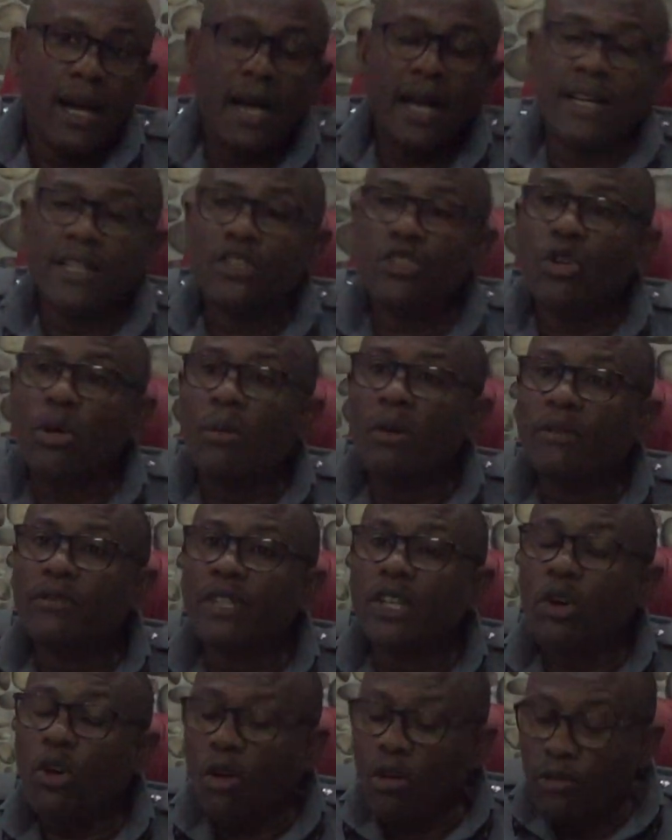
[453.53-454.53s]
And some
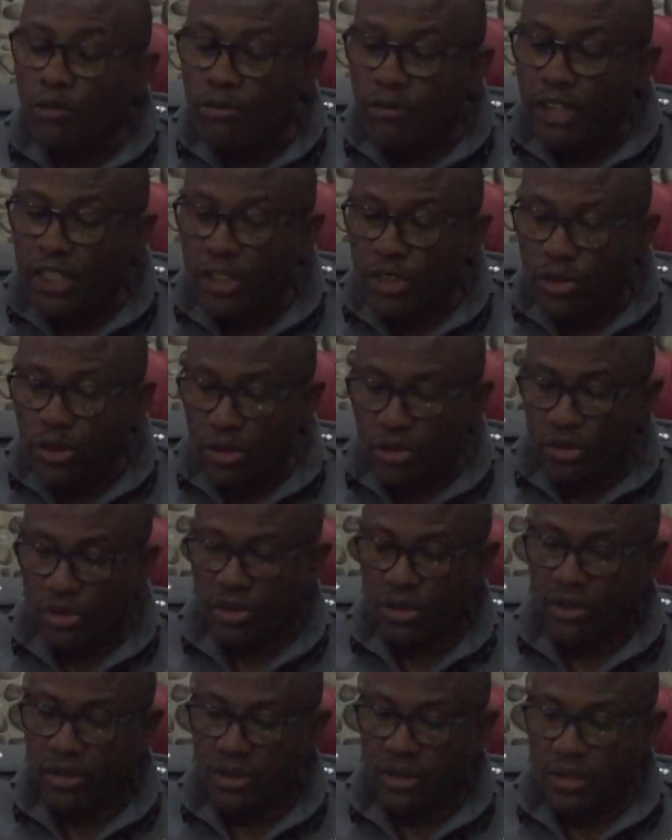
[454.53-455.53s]
of the
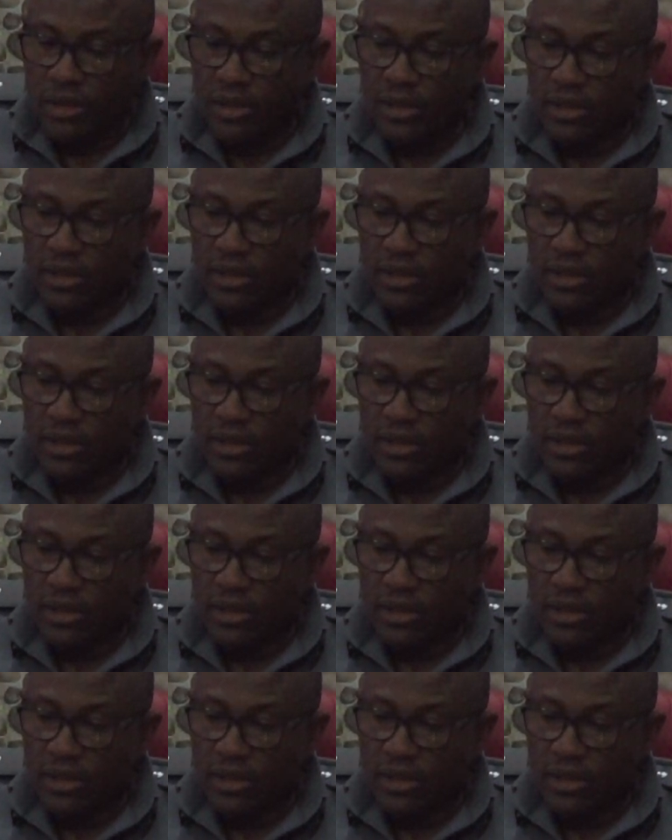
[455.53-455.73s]
conventions,